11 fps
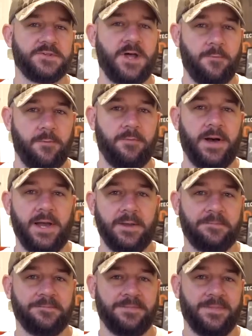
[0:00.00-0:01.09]
stopping by.
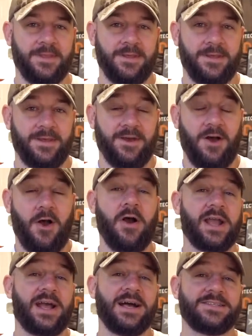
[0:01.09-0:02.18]
All
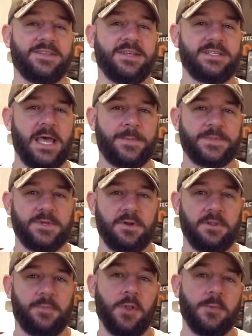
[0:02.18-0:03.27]
right, guys, on this episode of
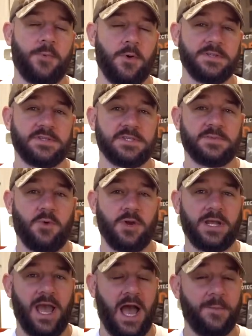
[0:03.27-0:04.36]
the Bullet Points this
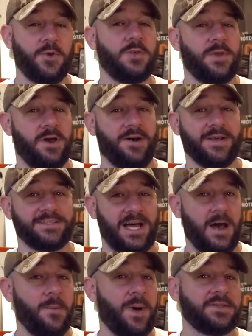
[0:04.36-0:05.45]
morning, I'm going to be honest.
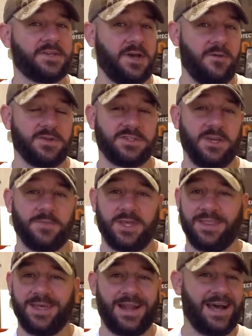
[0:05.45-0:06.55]
I'm about to cover something
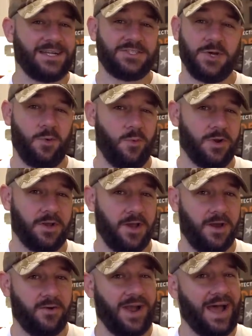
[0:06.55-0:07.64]
that I don't want to
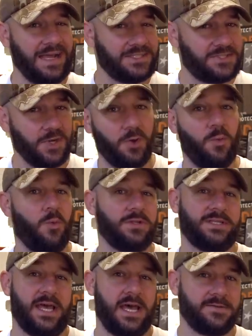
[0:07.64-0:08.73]
cover. I don't want
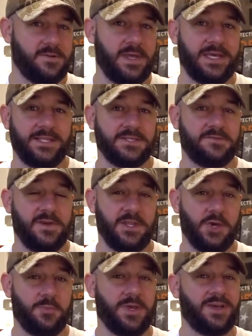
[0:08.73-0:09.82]
to have to make this
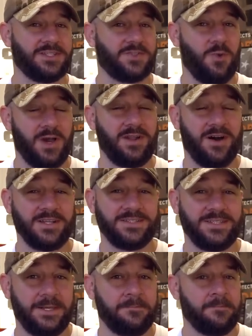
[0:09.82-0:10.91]
video because, quite
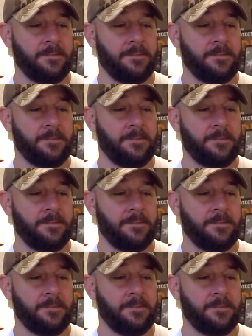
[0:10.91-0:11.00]
honestly,